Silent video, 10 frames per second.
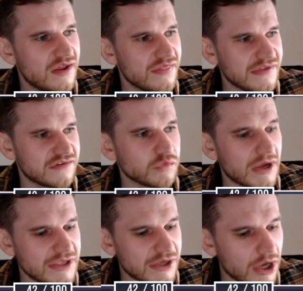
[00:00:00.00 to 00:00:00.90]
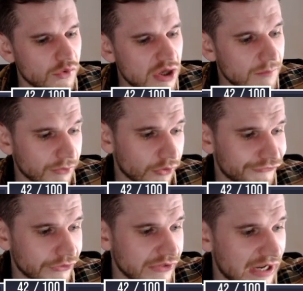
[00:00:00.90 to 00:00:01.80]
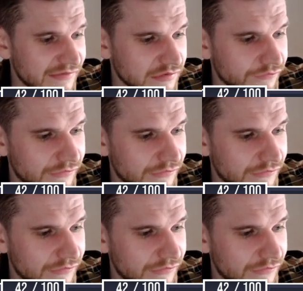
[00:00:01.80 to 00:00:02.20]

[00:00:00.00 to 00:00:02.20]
this is where you go. But also the likes of,